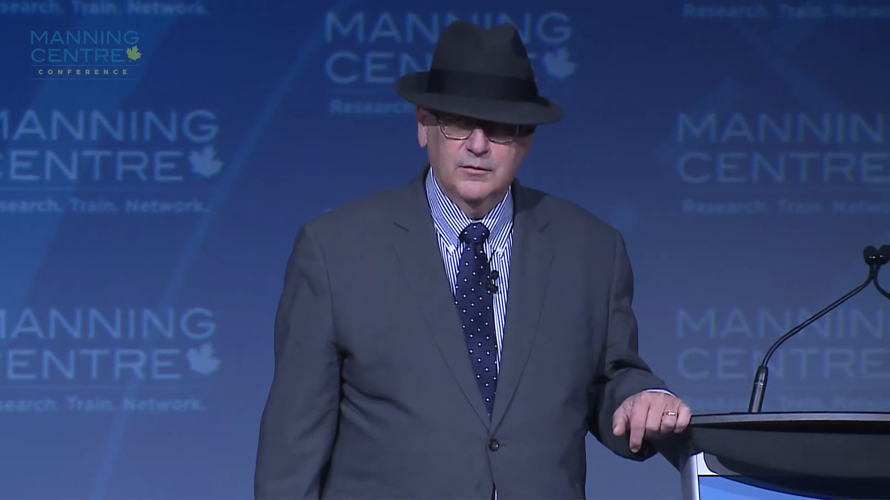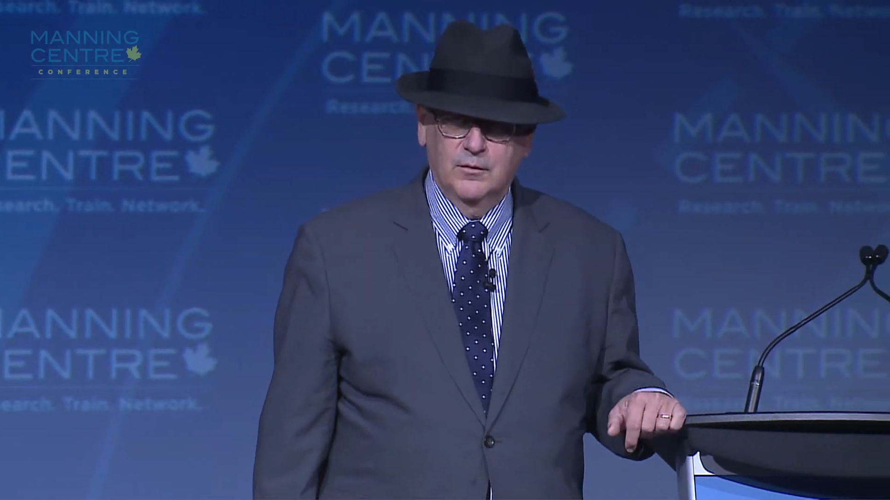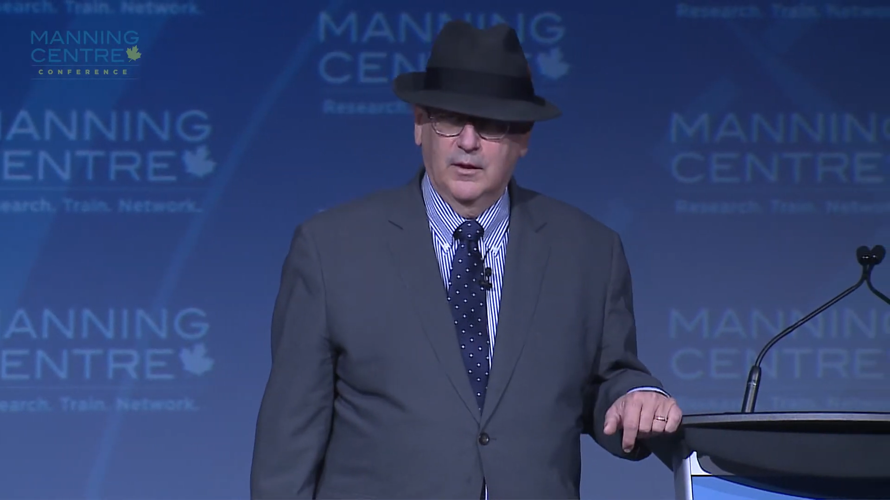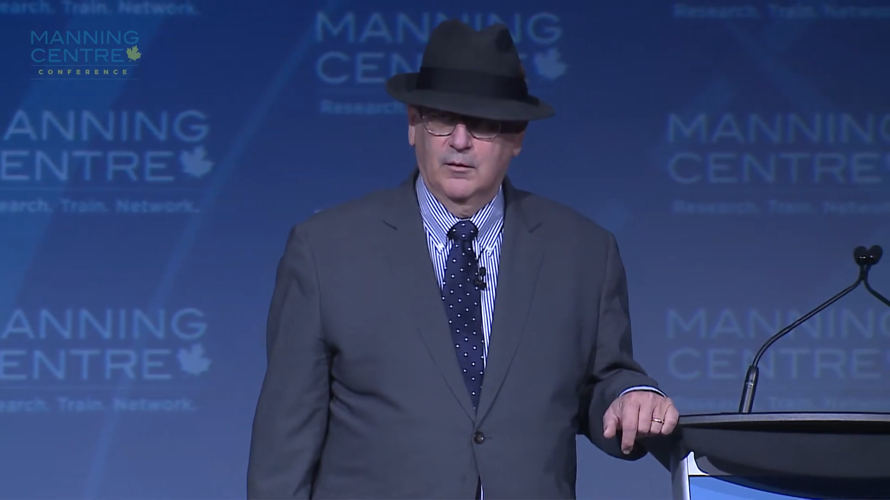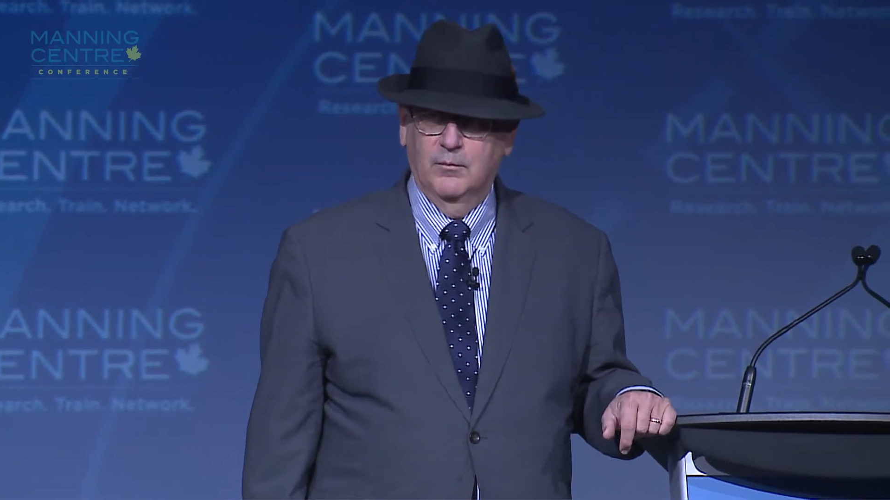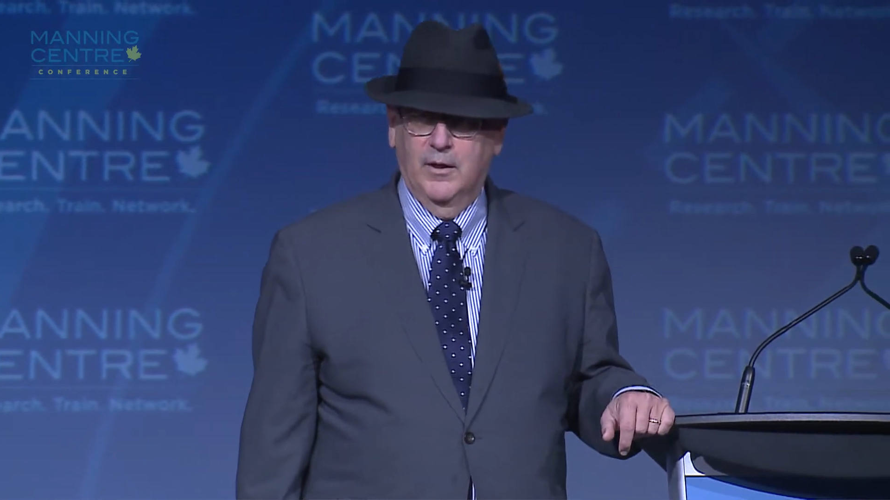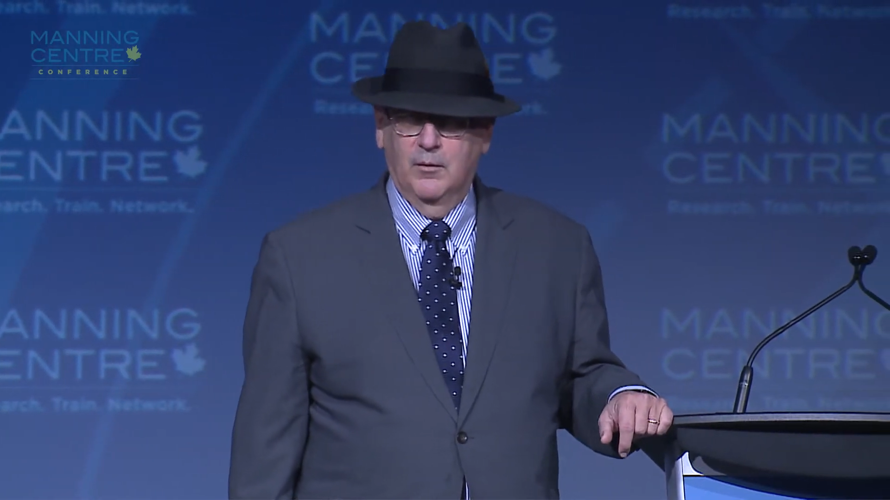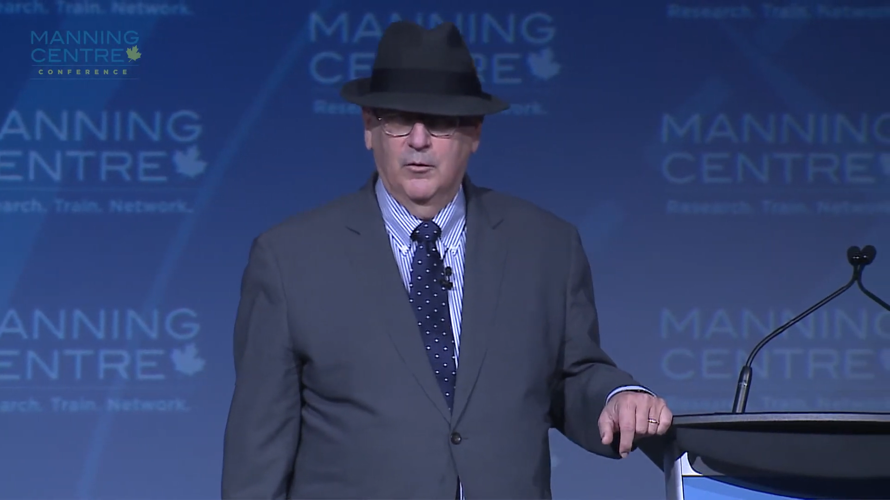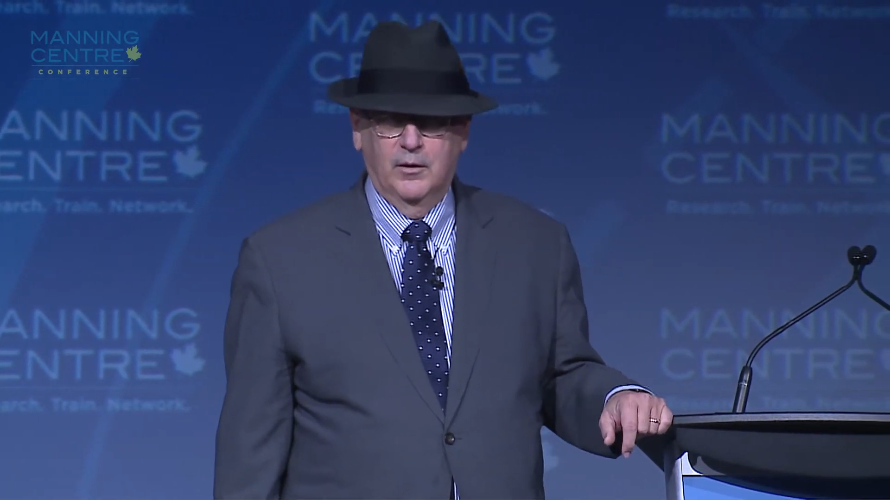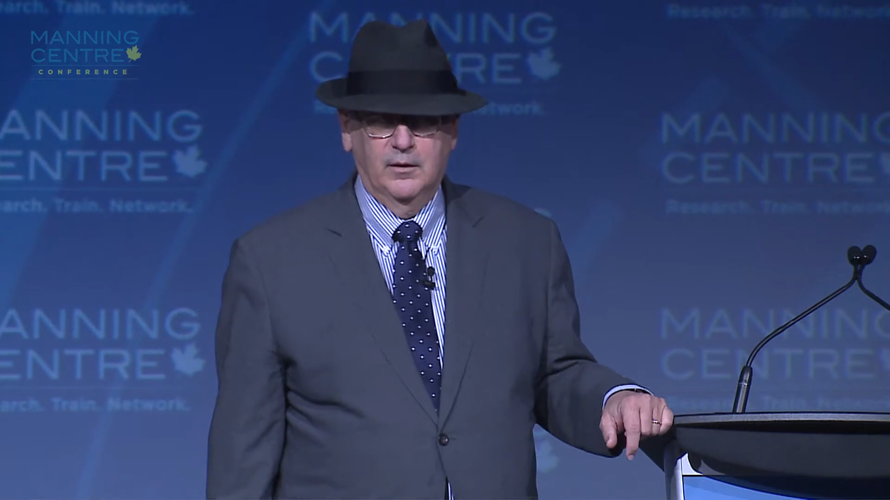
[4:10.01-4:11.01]
so they can buy
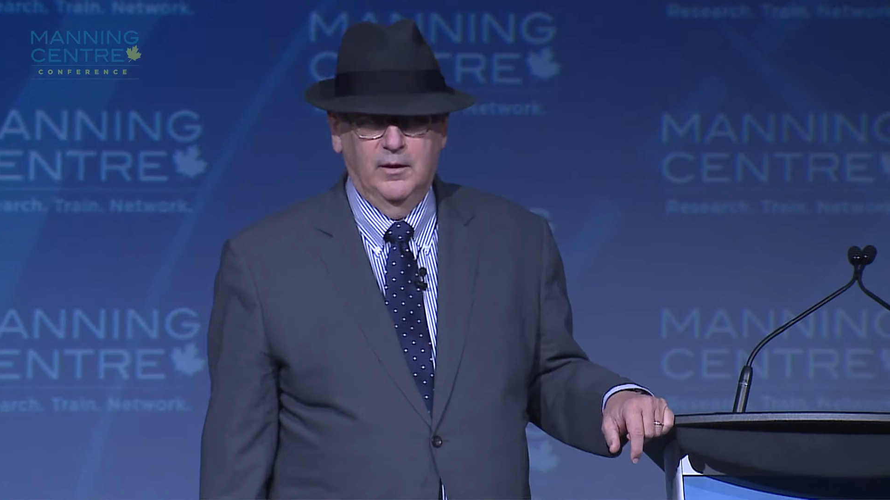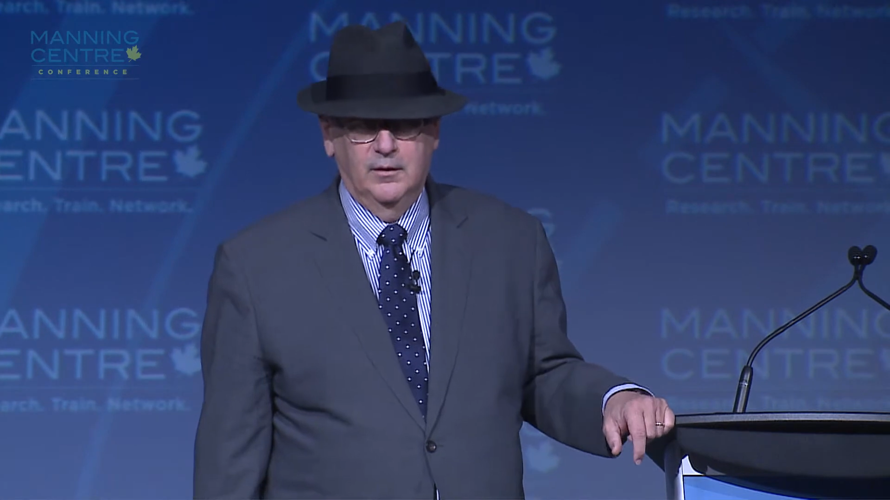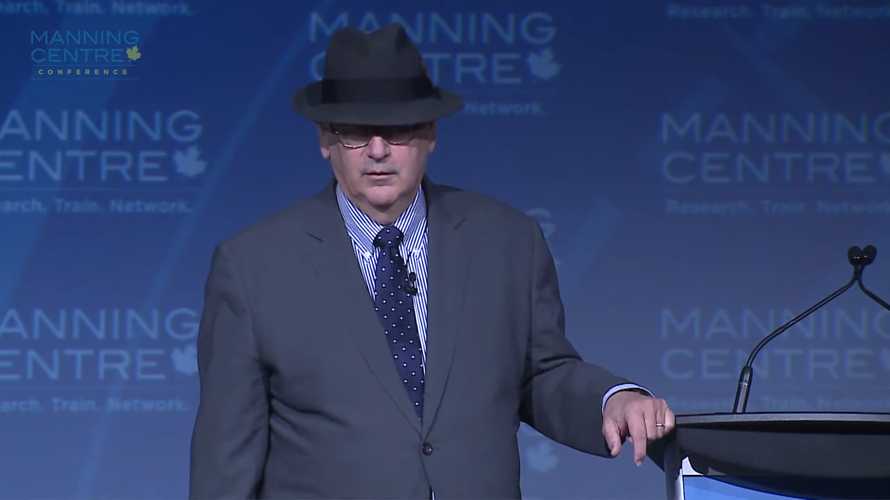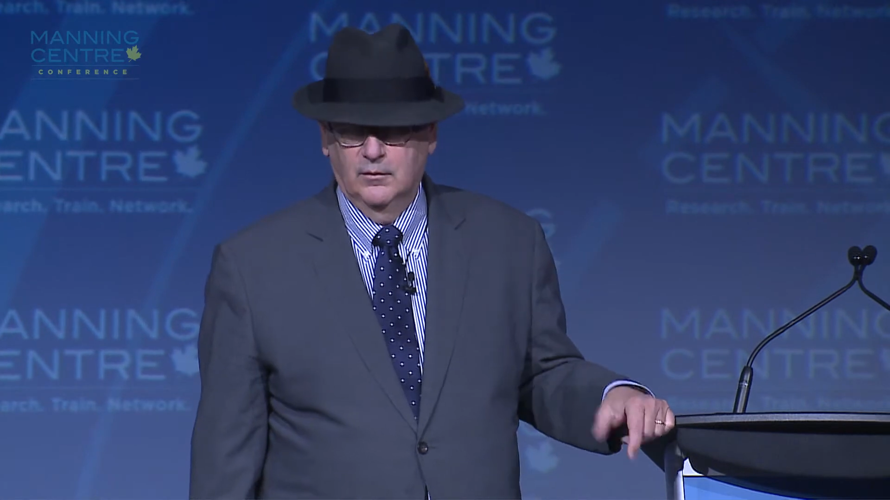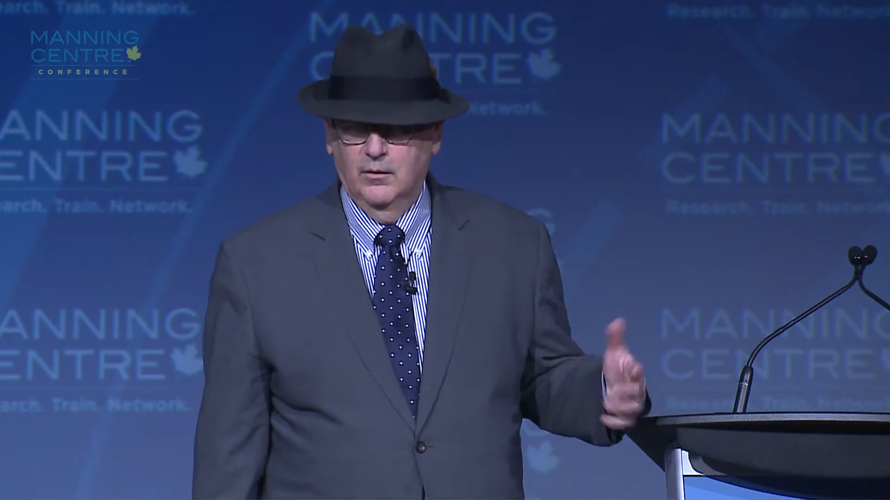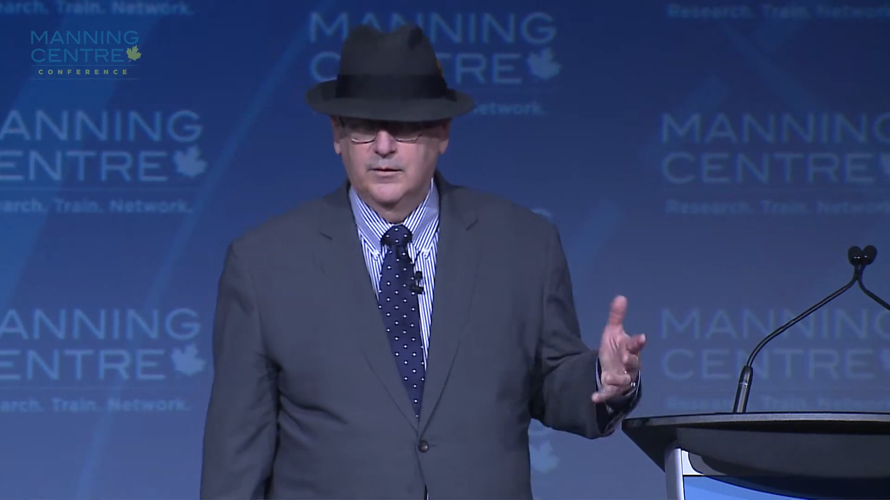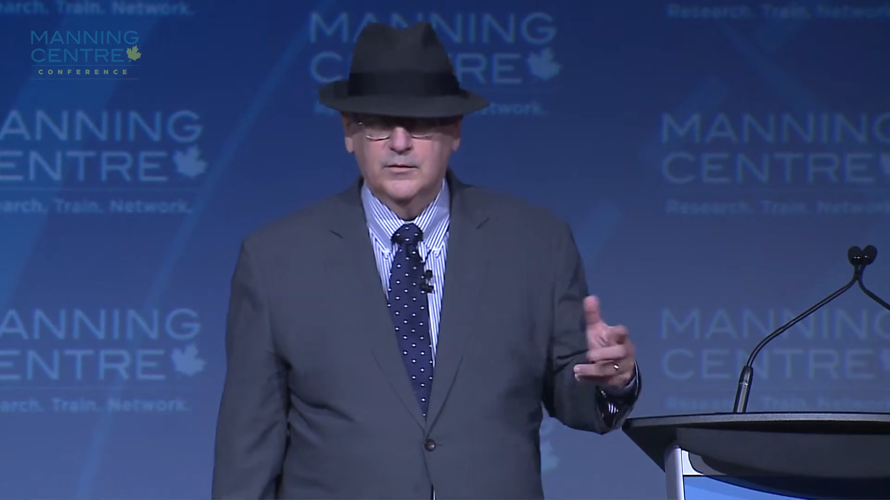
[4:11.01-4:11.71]
more Canadian goods,